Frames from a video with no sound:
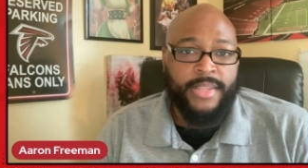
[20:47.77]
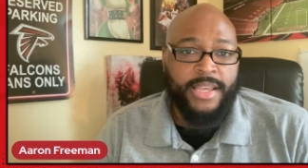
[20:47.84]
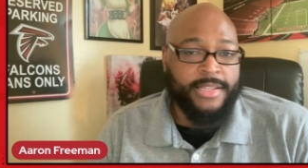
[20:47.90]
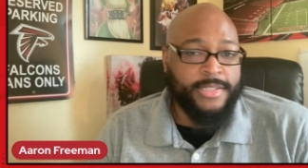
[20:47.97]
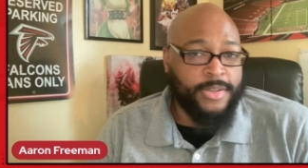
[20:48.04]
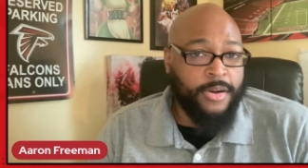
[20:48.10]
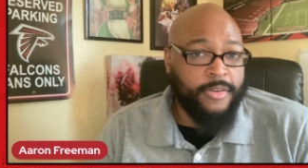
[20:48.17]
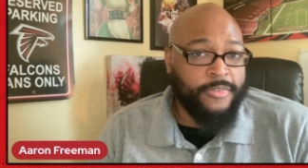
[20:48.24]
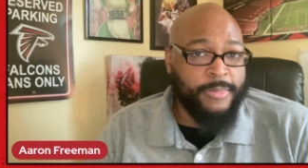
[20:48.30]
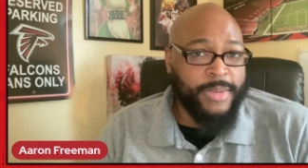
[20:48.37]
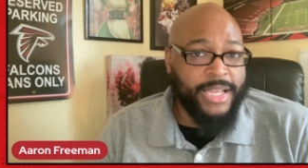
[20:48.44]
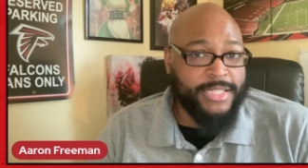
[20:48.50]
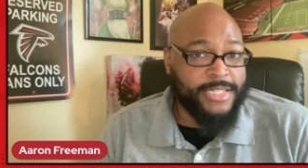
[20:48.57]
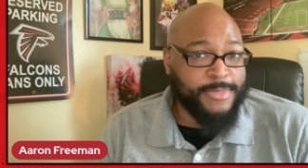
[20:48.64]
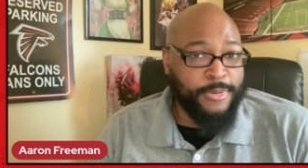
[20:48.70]
And it's hard for
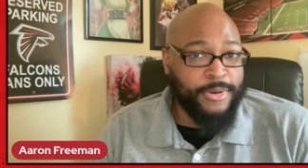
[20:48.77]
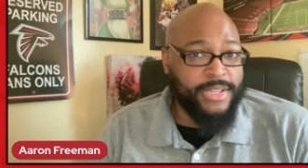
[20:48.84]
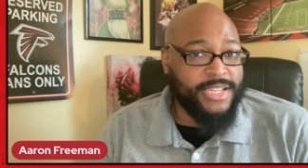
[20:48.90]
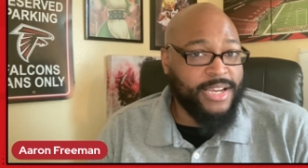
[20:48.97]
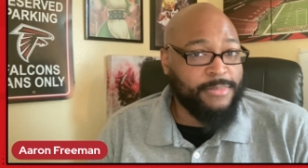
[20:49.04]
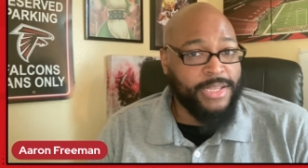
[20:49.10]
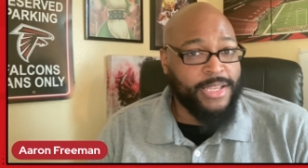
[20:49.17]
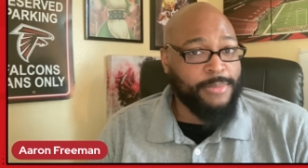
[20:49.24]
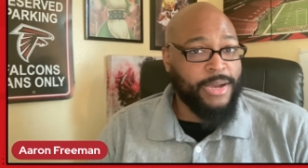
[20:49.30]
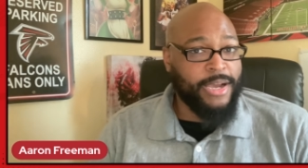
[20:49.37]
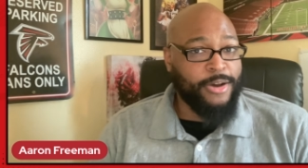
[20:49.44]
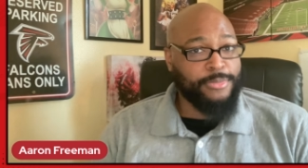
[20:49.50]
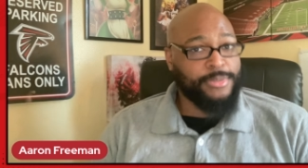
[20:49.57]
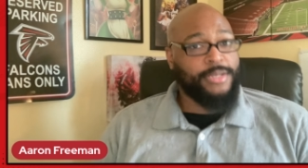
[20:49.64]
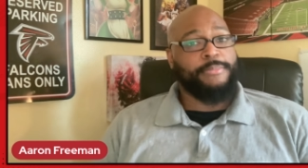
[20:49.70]
me at this point in time to get my
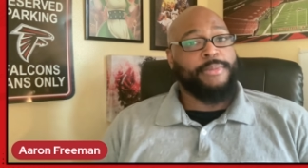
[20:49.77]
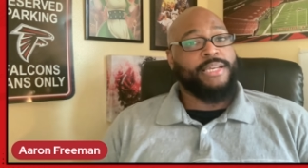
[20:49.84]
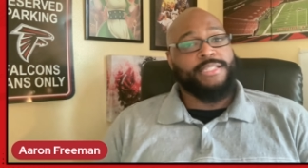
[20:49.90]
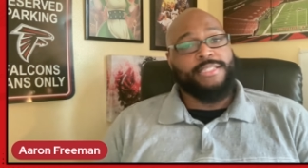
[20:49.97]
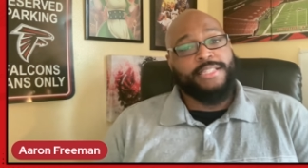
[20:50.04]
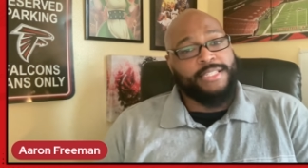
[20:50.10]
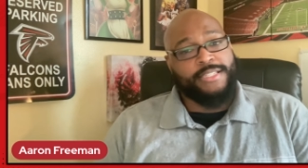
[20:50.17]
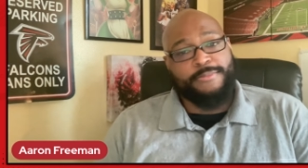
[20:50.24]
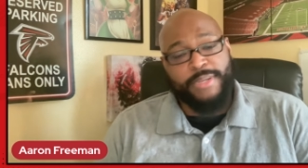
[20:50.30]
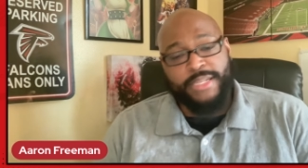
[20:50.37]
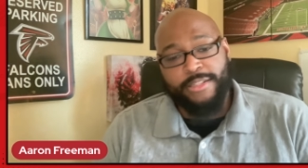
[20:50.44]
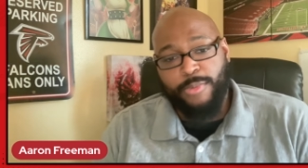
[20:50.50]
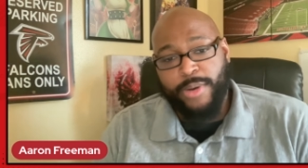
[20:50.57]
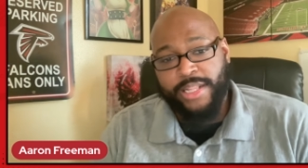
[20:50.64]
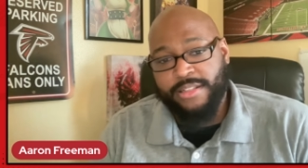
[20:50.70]
hopes up because this has
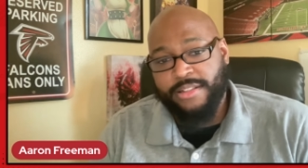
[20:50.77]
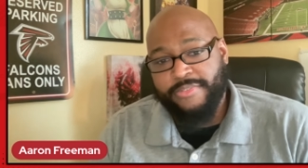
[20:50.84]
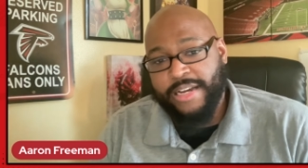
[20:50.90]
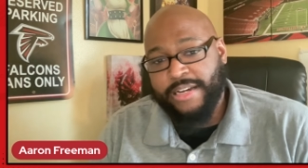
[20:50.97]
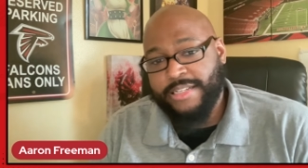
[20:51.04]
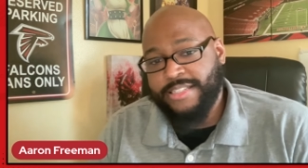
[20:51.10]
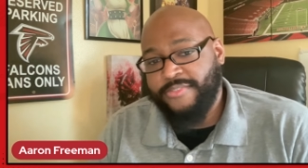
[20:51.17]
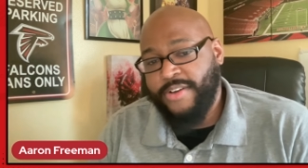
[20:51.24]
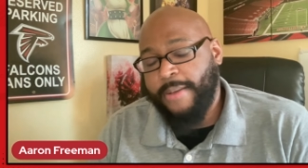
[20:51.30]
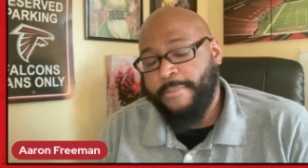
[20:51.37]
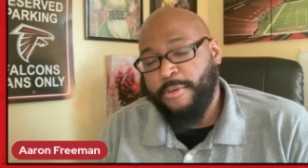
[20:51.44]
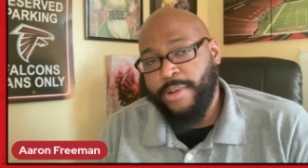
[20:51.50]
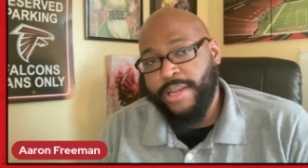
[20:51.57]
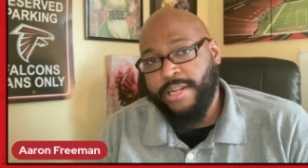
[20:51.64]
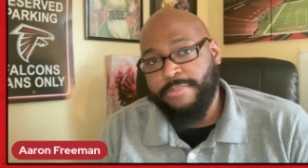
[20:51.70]
been the way that the Falcons have
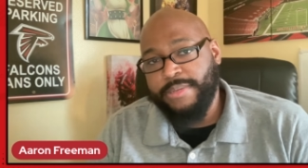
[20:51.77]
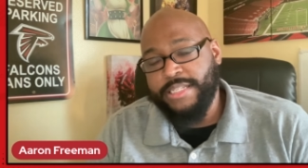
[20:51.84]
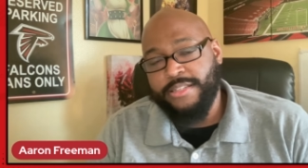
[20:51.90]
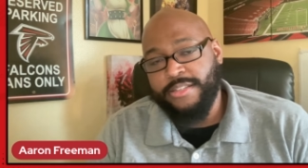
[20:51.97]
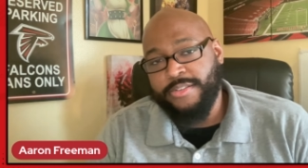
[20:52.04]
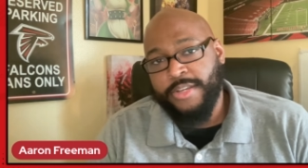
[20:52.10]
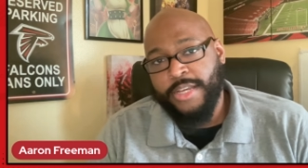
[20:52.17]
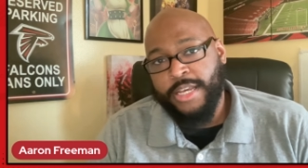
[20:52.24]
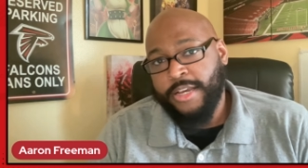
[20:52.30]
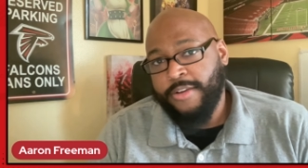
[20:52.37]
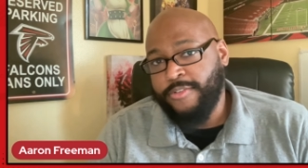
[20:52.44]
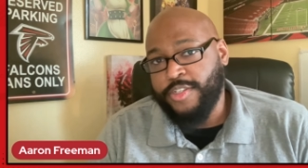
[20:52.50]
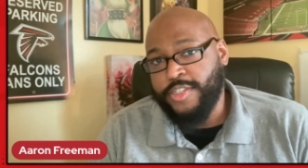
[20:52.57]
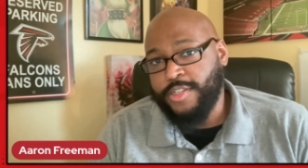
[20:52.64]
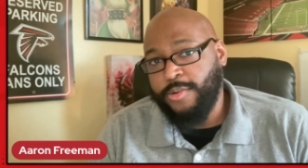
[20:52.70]
operated business
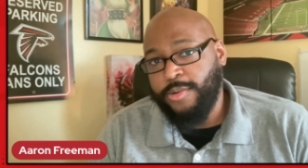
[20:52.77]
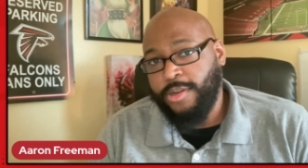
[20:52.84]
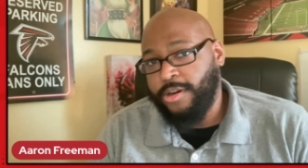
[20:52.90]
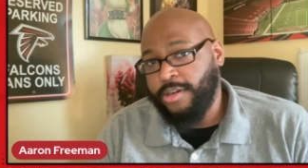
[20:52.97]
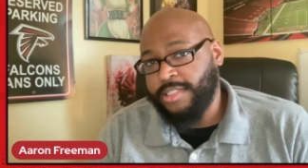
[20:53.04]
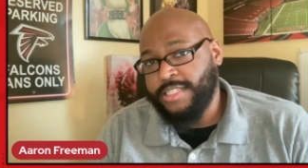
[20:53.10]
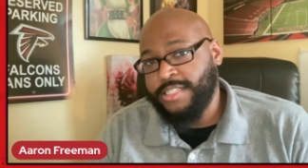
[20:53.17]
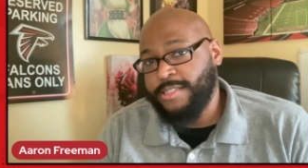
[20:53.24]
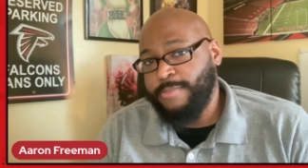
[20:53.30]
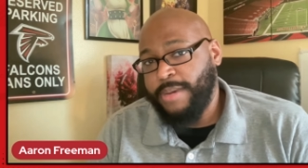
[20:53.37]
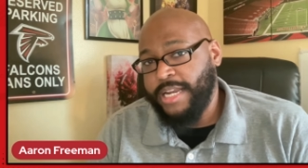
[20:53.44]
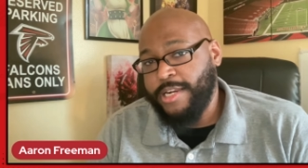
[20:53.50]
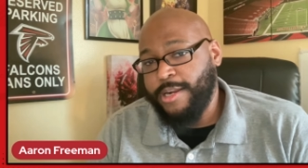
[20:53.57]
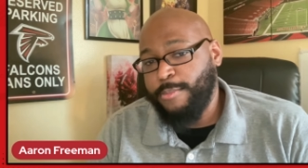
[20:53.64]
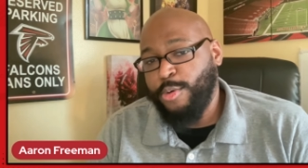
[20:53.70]
for so long. This is
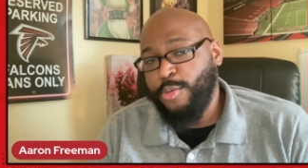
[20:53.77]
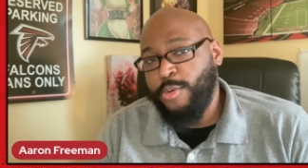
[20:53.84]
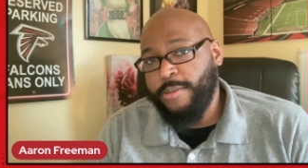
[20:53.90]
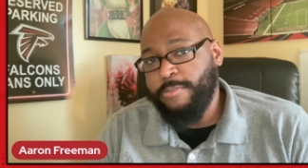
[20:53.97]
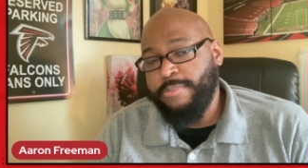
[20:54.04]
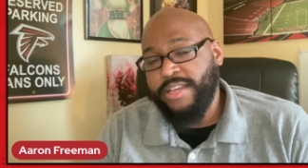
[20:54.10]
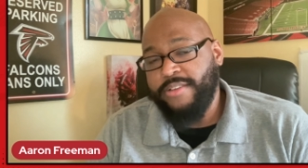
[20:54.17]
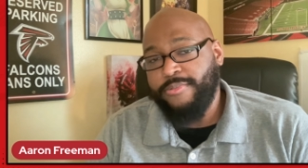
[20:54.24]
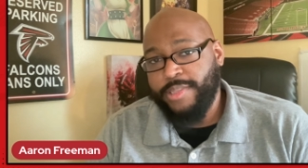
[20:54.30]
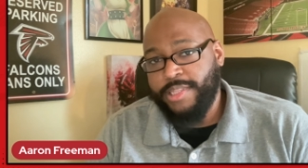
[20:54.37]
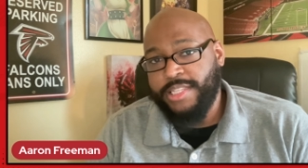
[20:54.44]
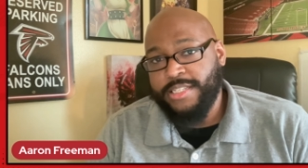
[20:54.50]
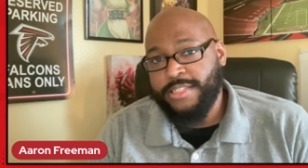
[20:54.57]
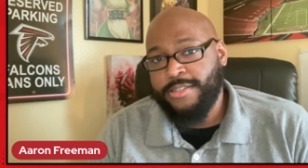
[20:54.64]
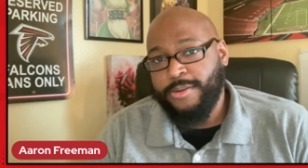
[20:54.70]
my number one beef
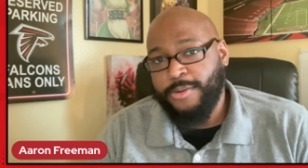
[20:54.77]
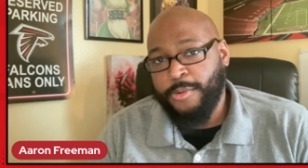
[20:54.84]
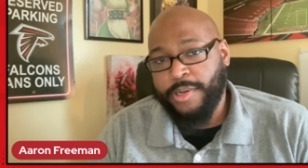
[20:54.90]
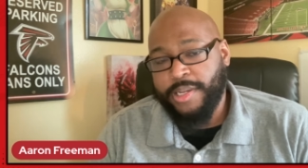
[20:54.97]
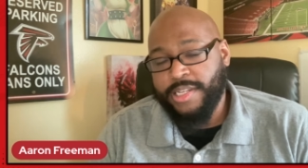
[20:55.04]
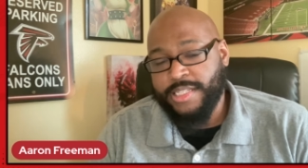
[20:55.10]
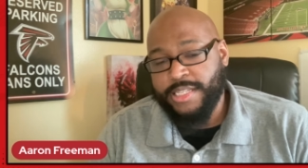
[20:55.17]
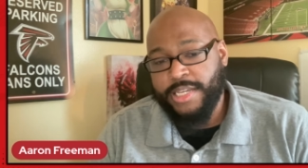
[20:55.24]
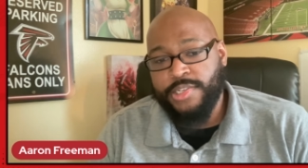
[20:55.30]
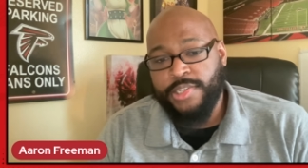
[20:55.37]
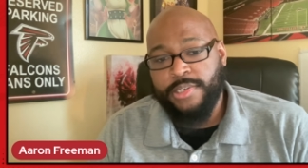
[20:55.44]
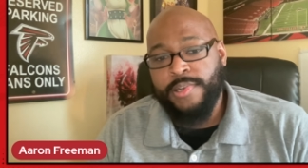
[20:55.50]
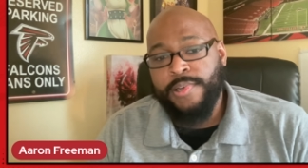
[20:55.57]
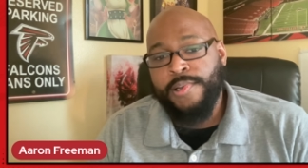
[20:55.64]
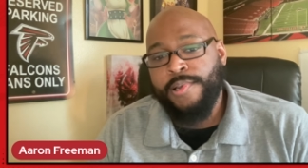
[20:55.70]
with this organization.